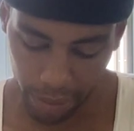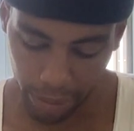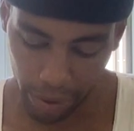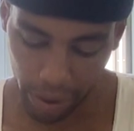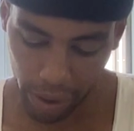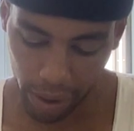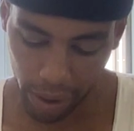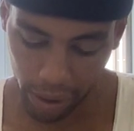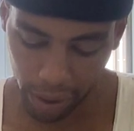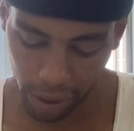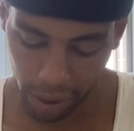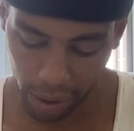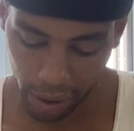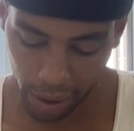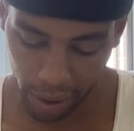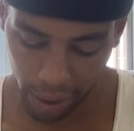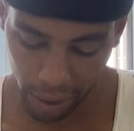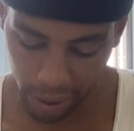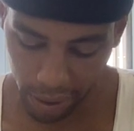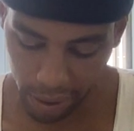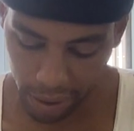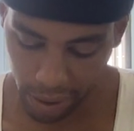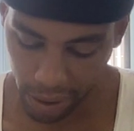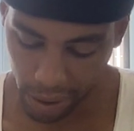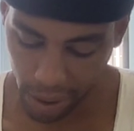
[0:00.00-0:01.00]
and be unclean
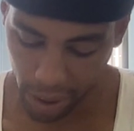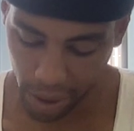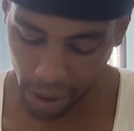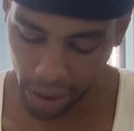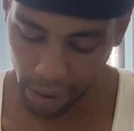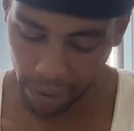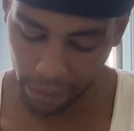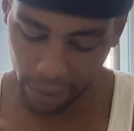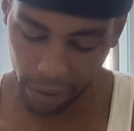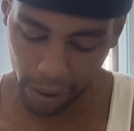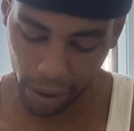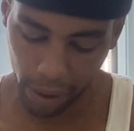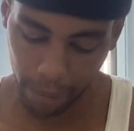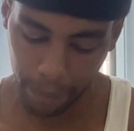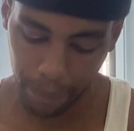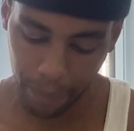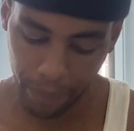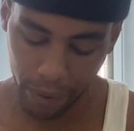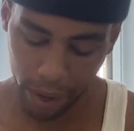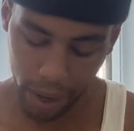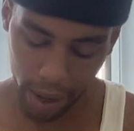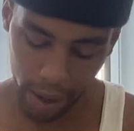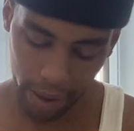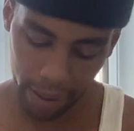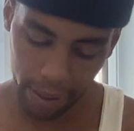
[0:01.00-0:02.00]
until the evening.
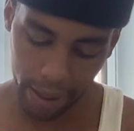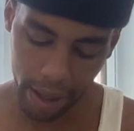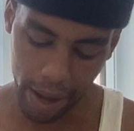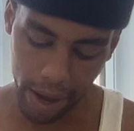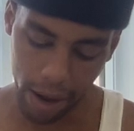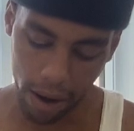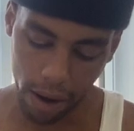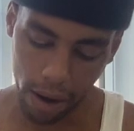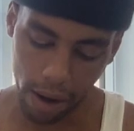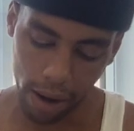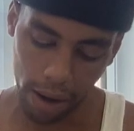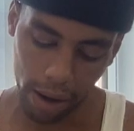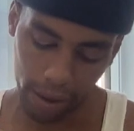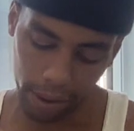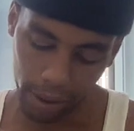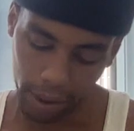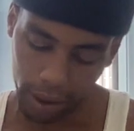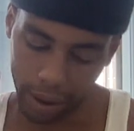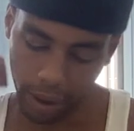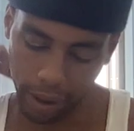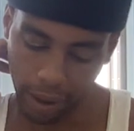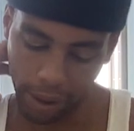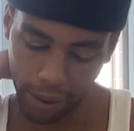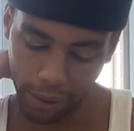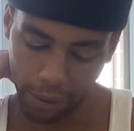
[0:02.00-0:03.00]
They are
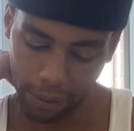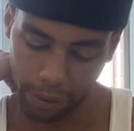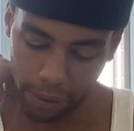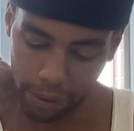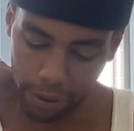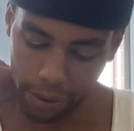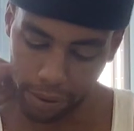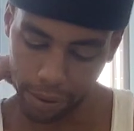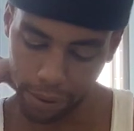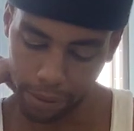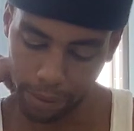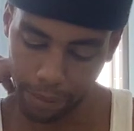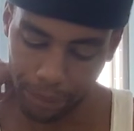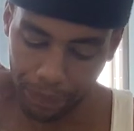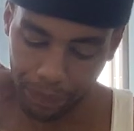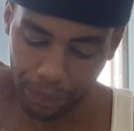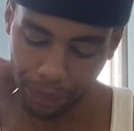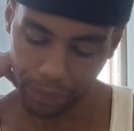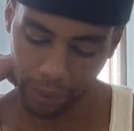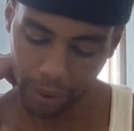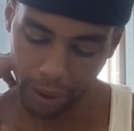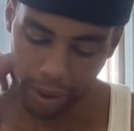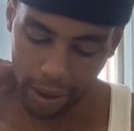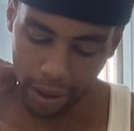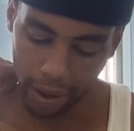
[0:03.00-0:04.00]
unclean for you.
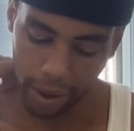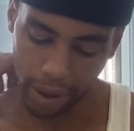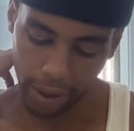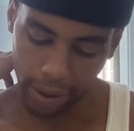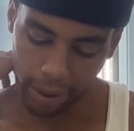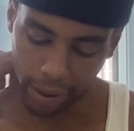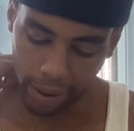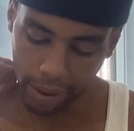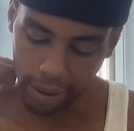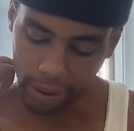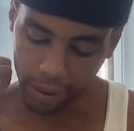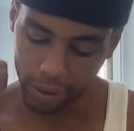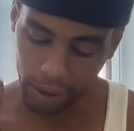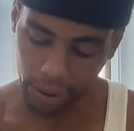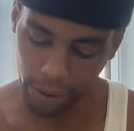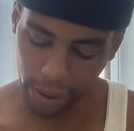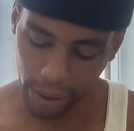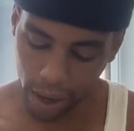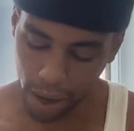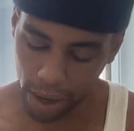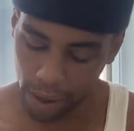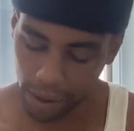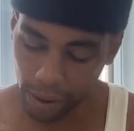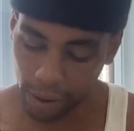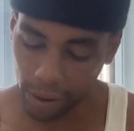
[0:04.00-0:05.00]
These are
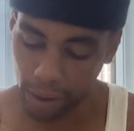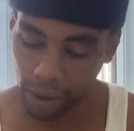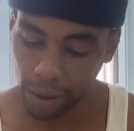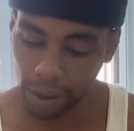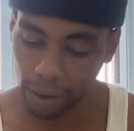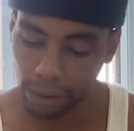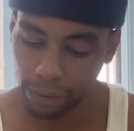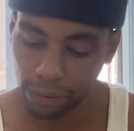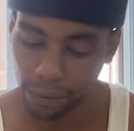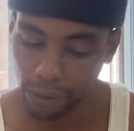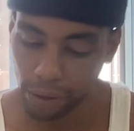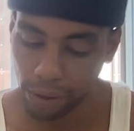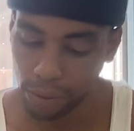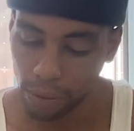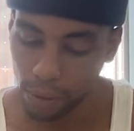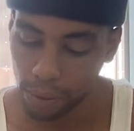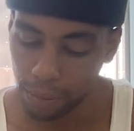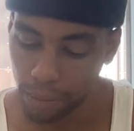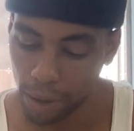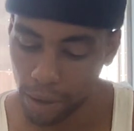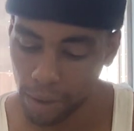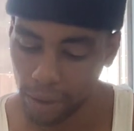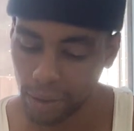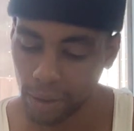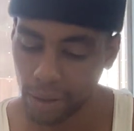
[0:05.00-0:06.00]
the unclean for you
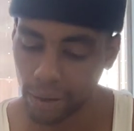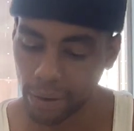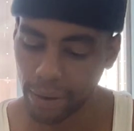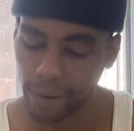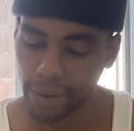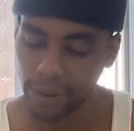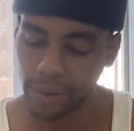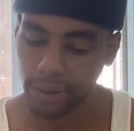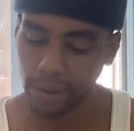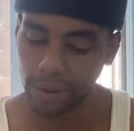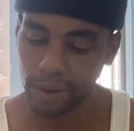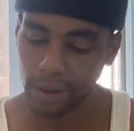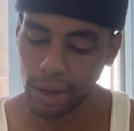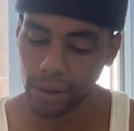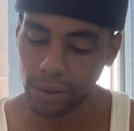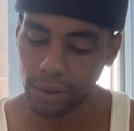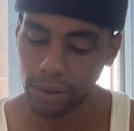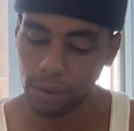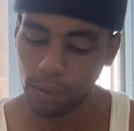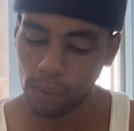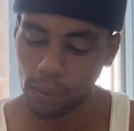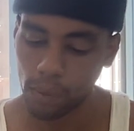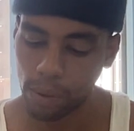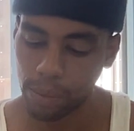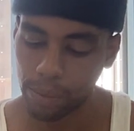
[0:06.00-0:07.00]
among the creatures that
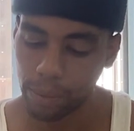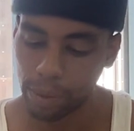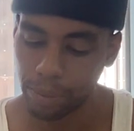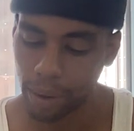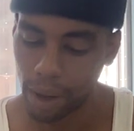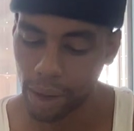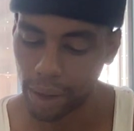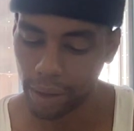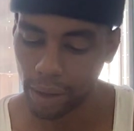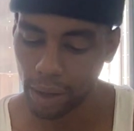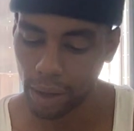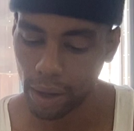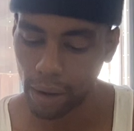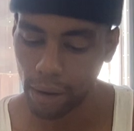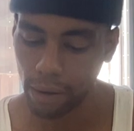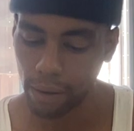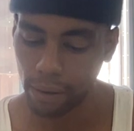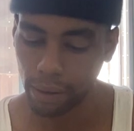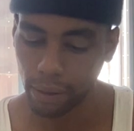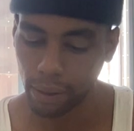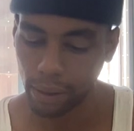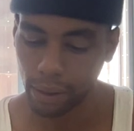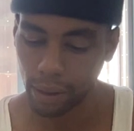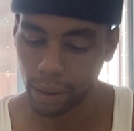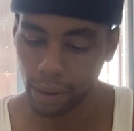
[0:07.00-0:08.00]
swarm upon the
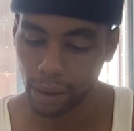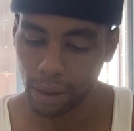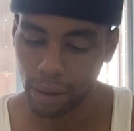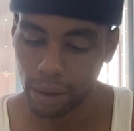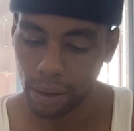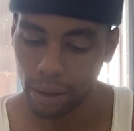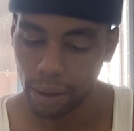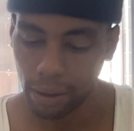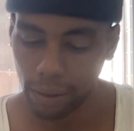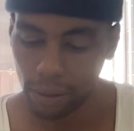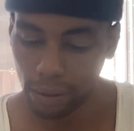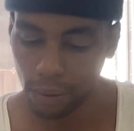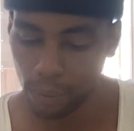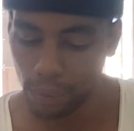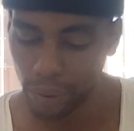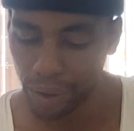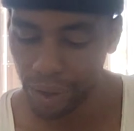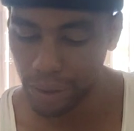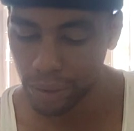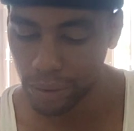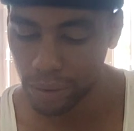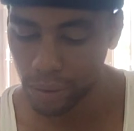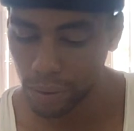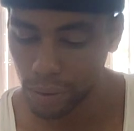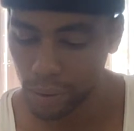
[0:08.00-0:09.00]
earth the
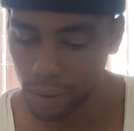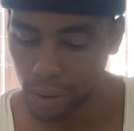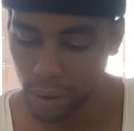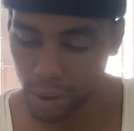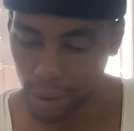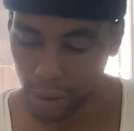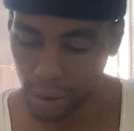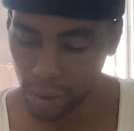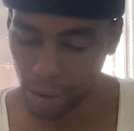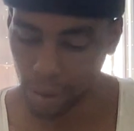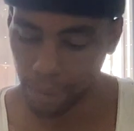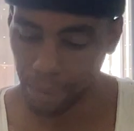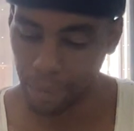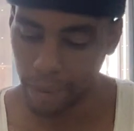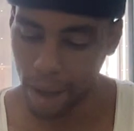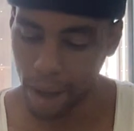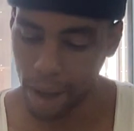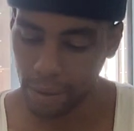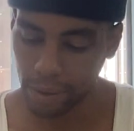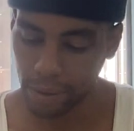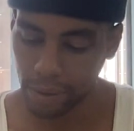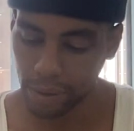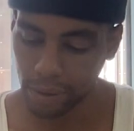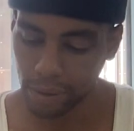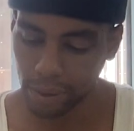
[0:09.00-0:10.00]
weasel, the
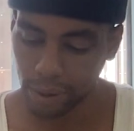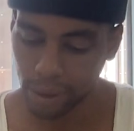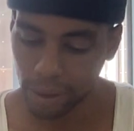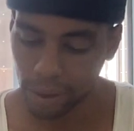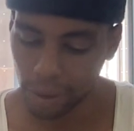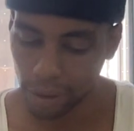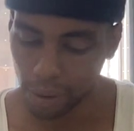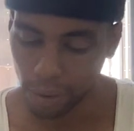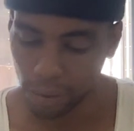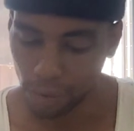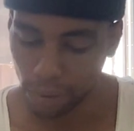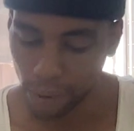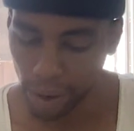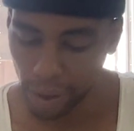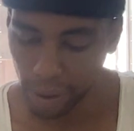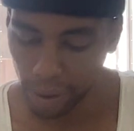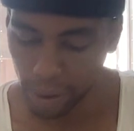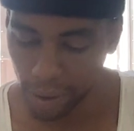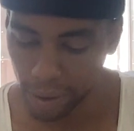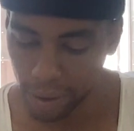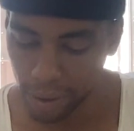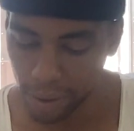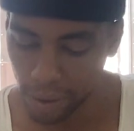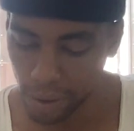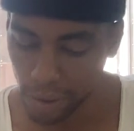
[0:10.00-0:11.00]
mouse, the great
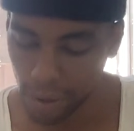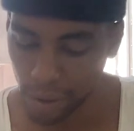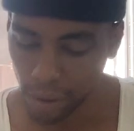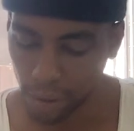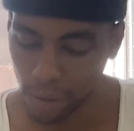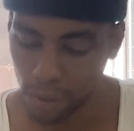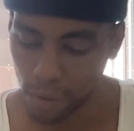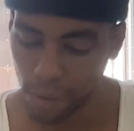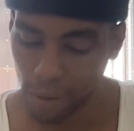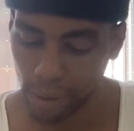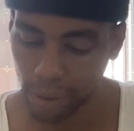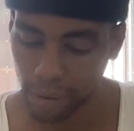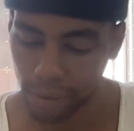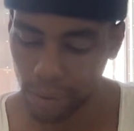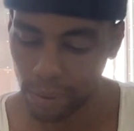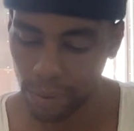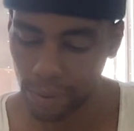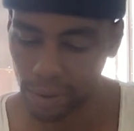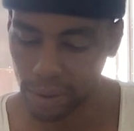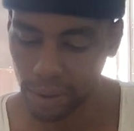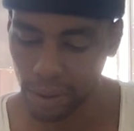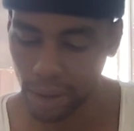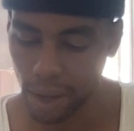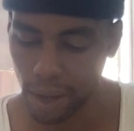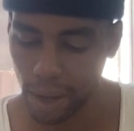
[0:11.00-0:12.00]
lizard, according to
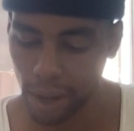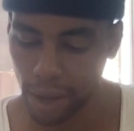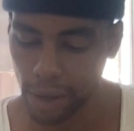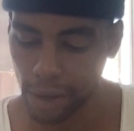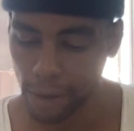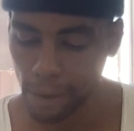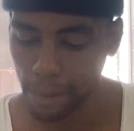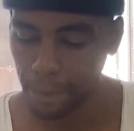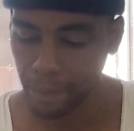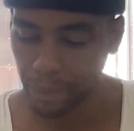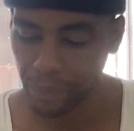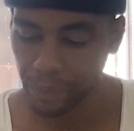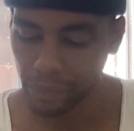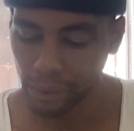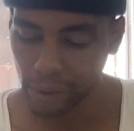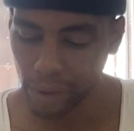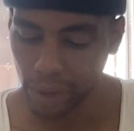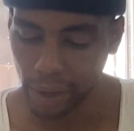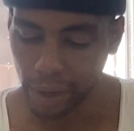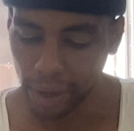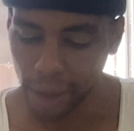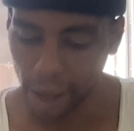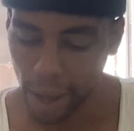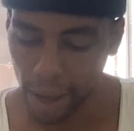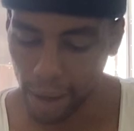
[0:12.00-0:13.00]
its kind the
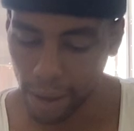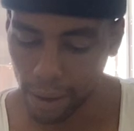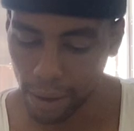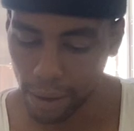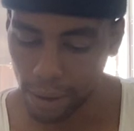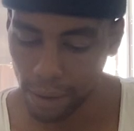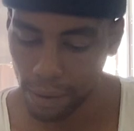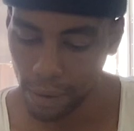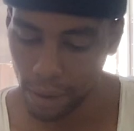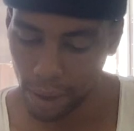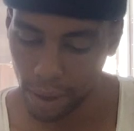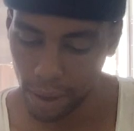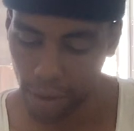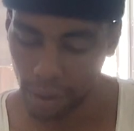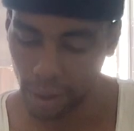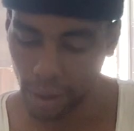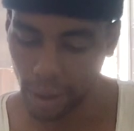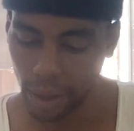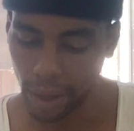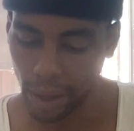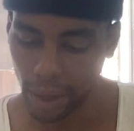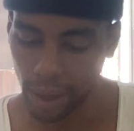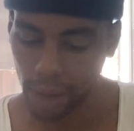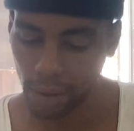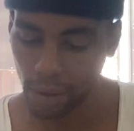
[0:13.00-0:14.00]
gecko, the
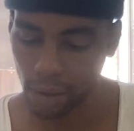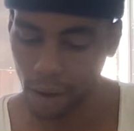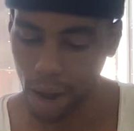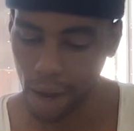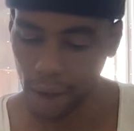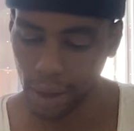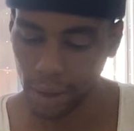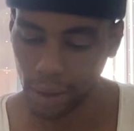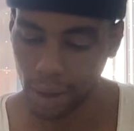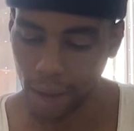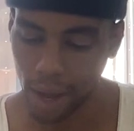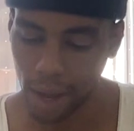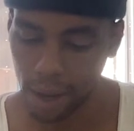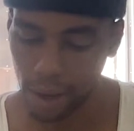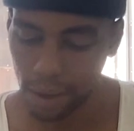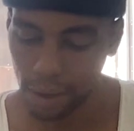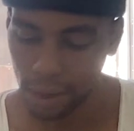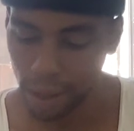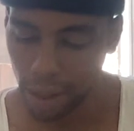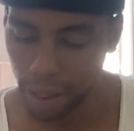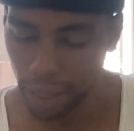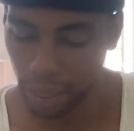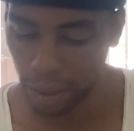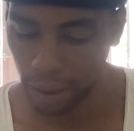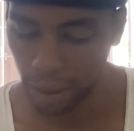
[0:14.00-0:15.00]
land crocodile,
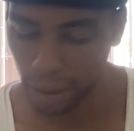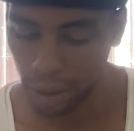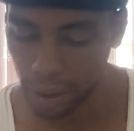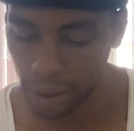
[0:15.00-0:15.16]
the